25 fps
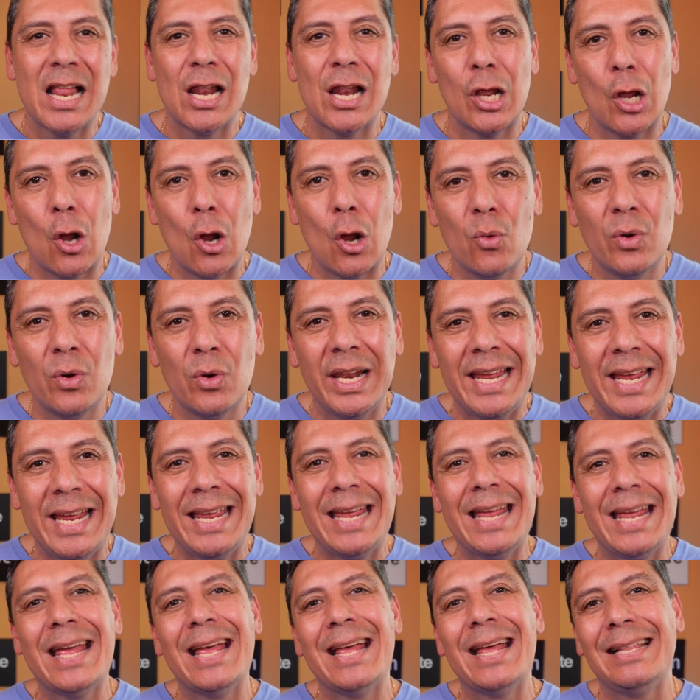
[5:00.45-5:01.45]
lonely,
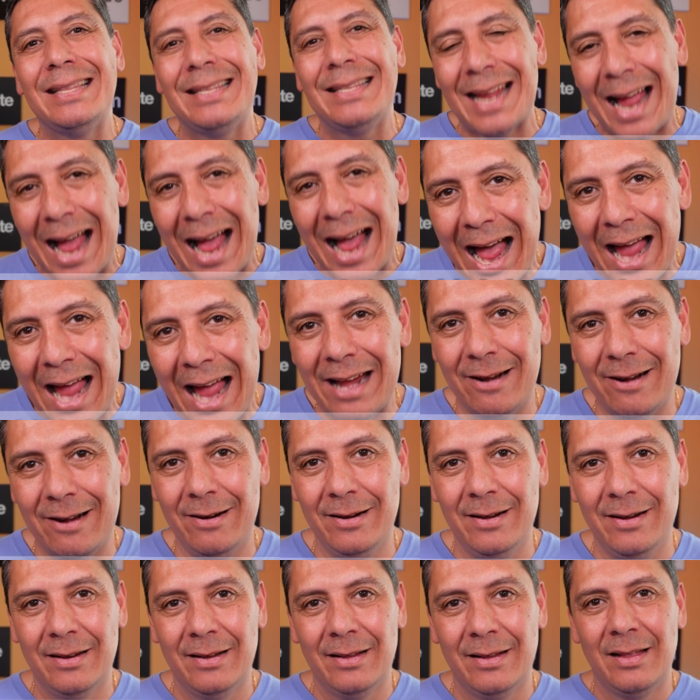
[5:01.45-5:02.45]

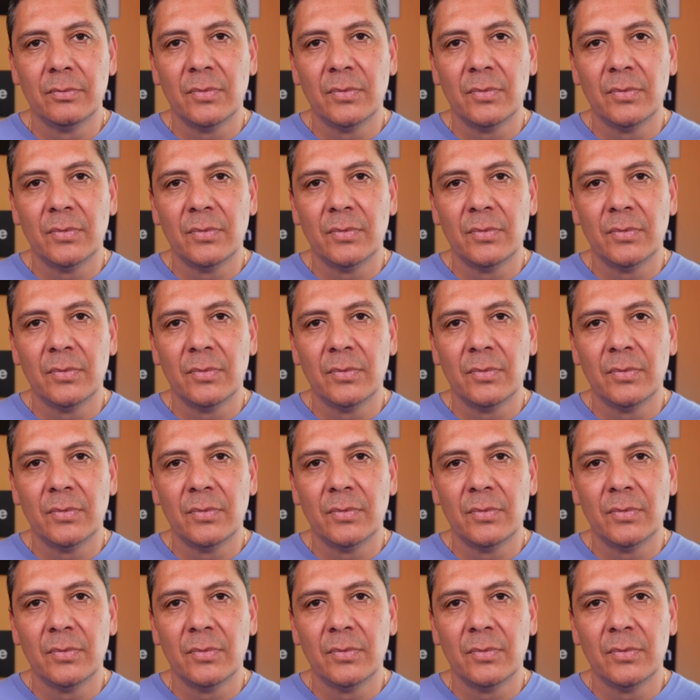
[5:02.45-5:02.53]
tired.